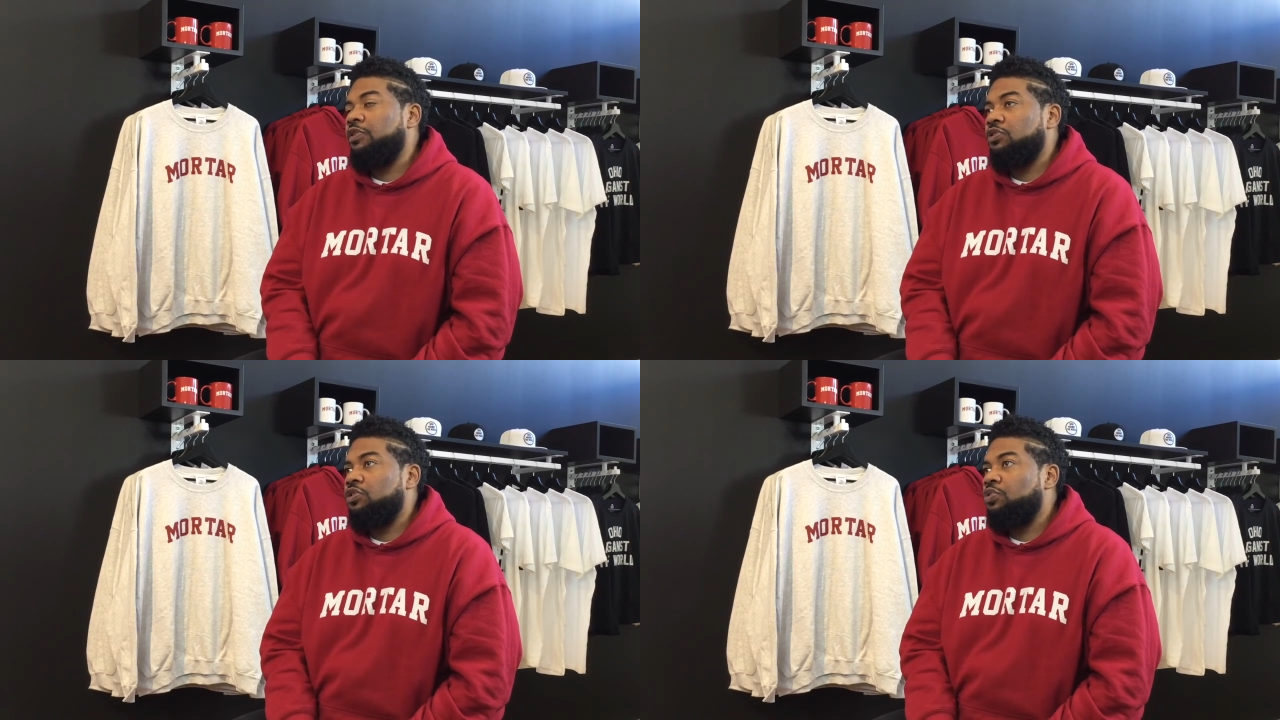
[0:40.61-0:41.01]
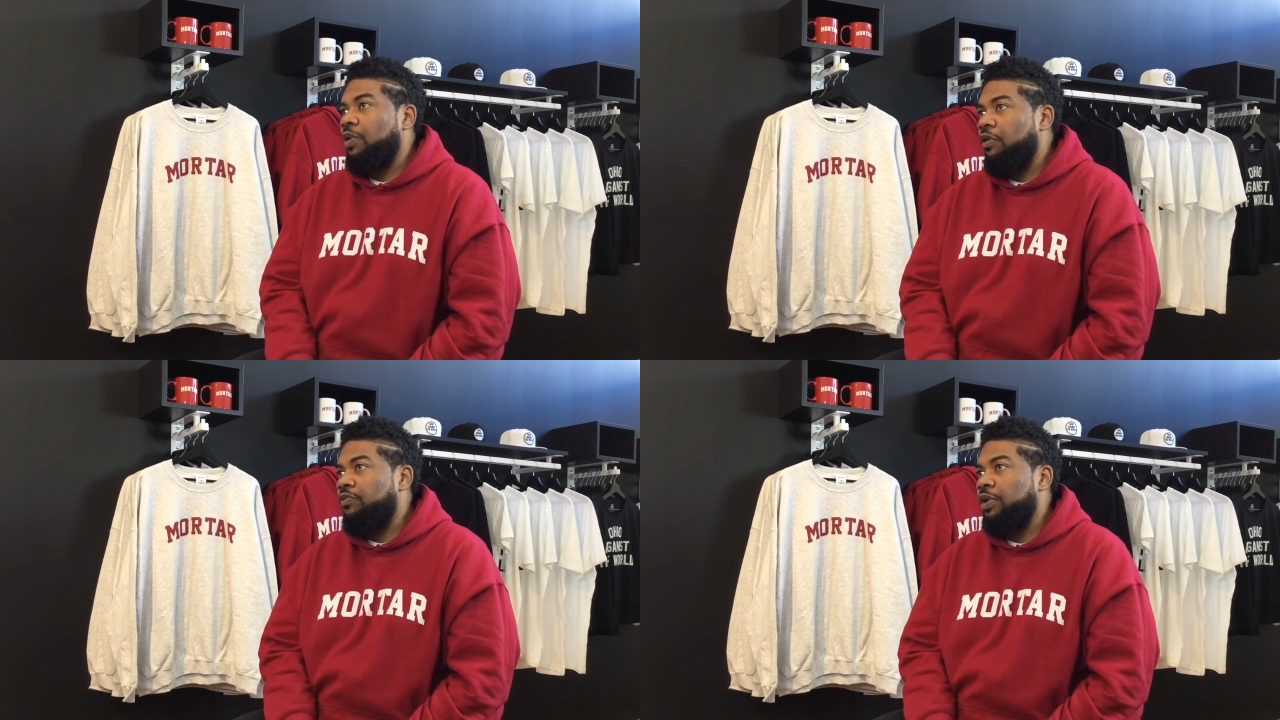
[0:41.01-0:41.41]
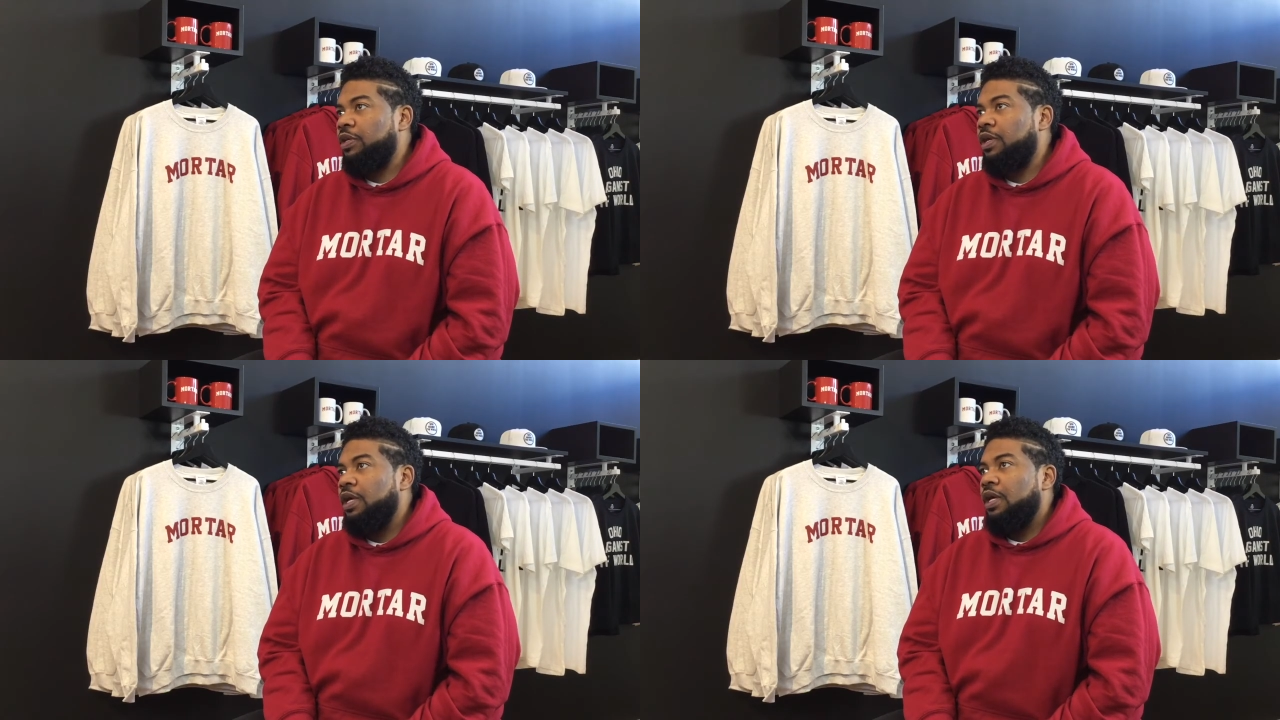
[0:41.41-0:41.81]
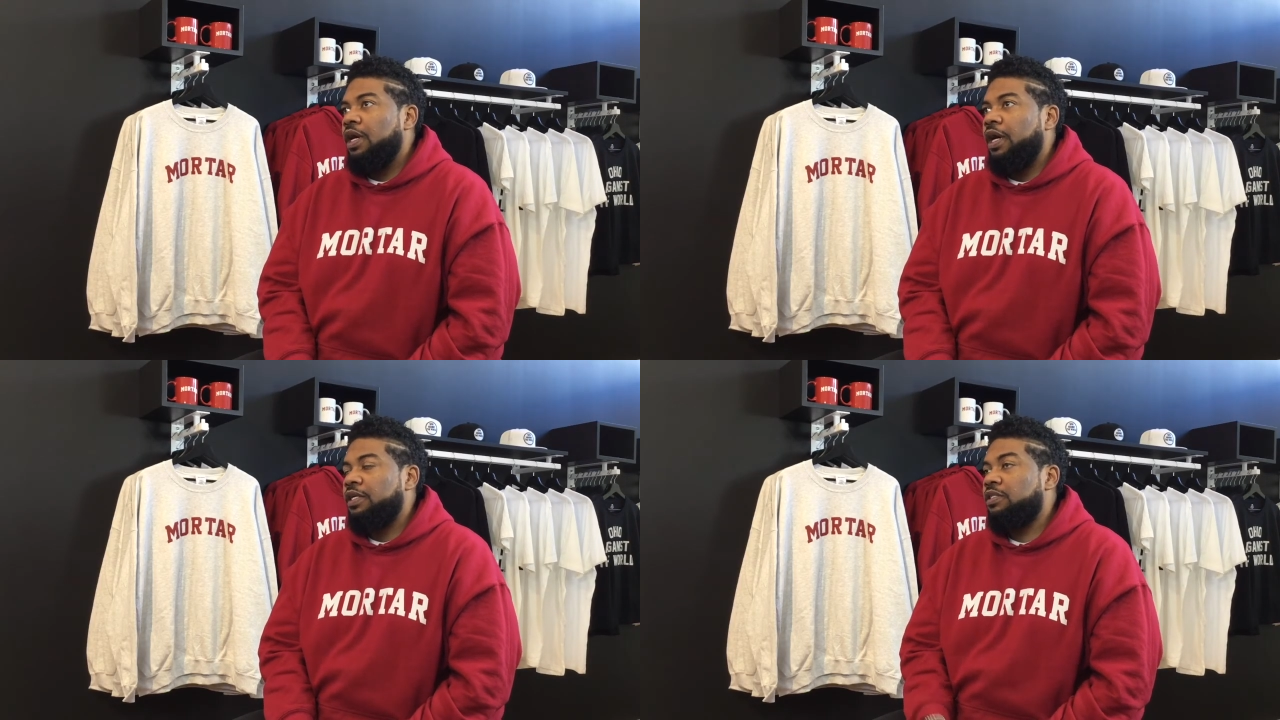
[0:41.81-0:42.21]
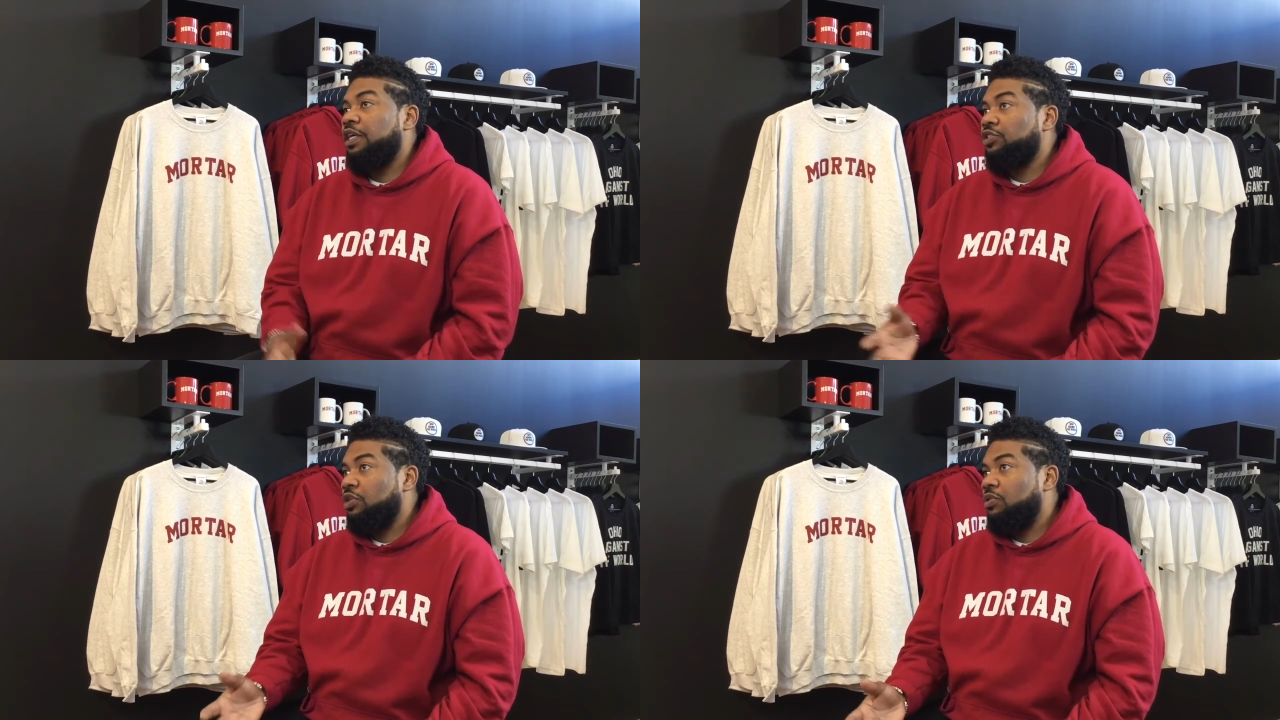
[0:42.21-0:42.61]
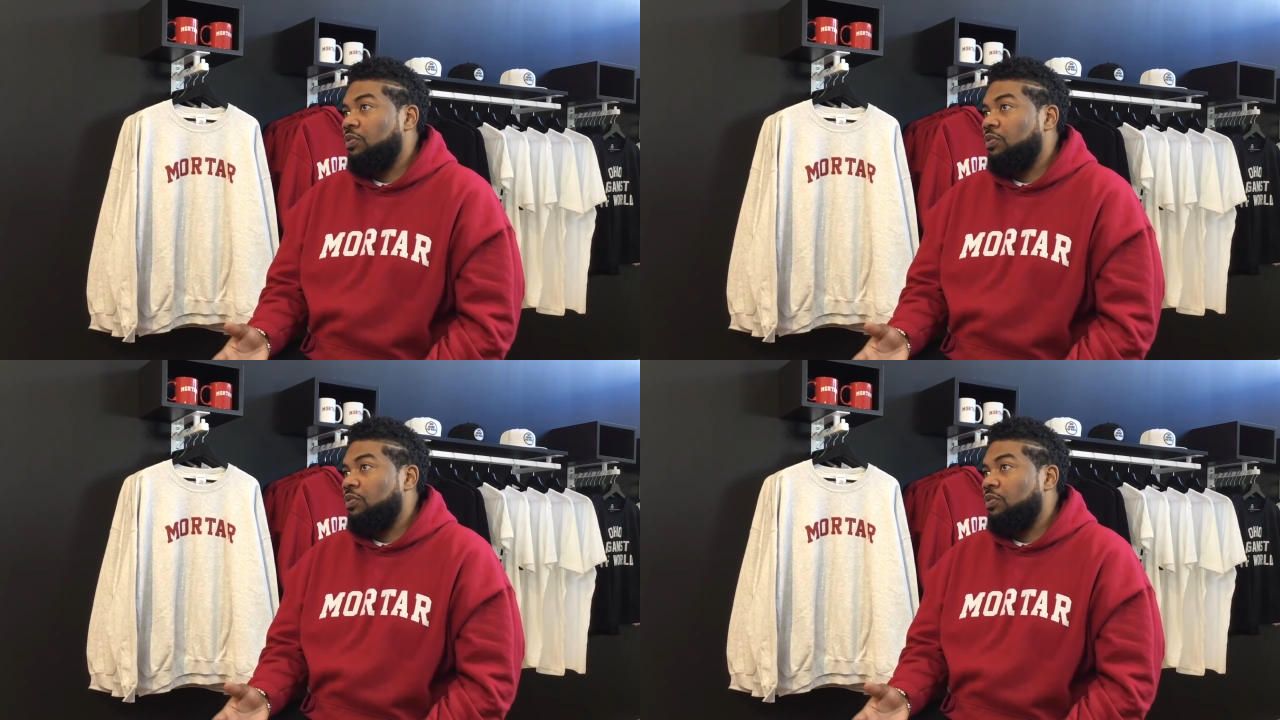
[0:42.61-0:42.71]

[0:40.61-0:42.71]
there's a 12-week session